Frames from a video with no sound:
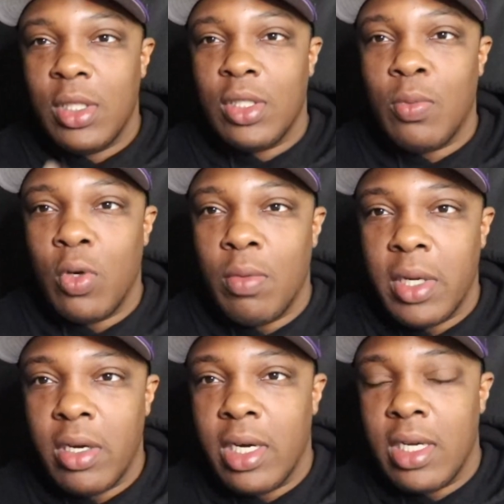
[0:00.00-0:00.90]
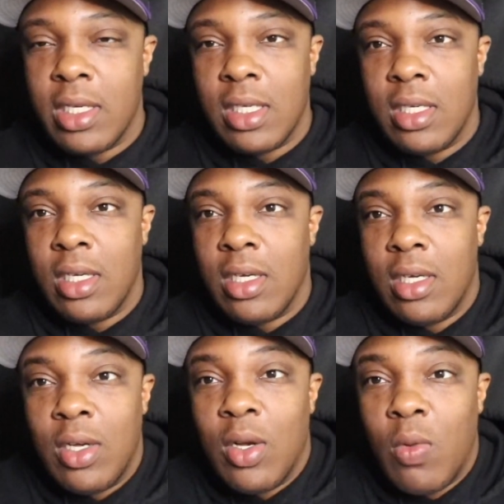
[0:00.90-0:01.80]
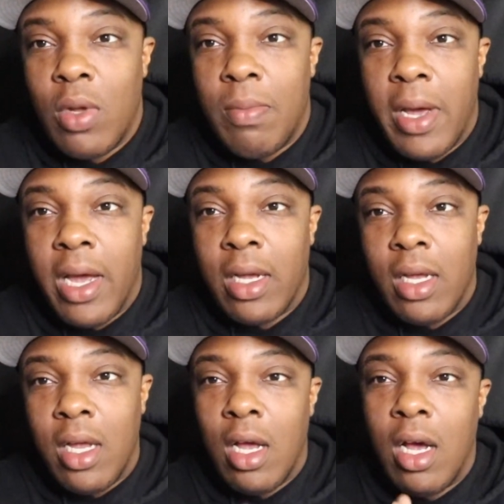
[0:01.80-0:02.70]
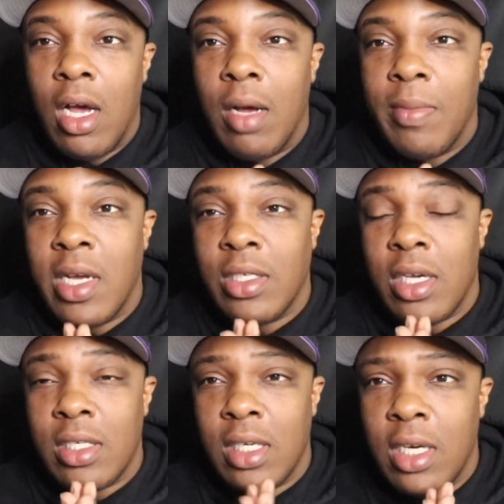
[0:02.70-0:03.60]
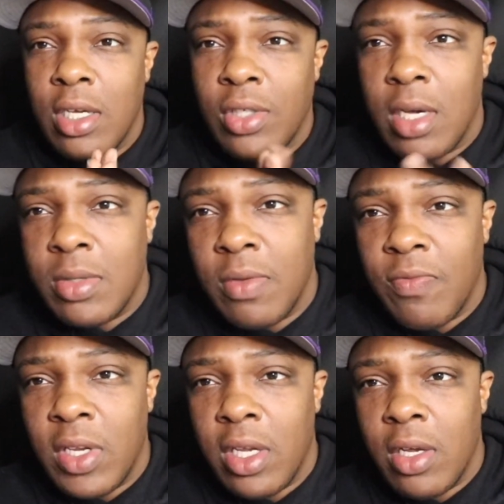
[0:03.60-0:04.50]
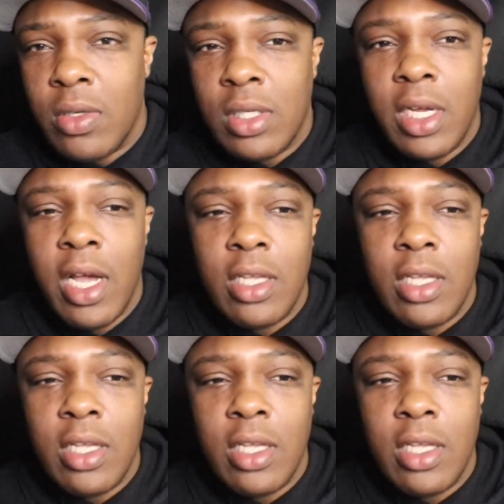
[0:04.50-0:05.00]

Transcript: It's your boy Big Grizz, and we back. As y'all seen, I dropped some videos today.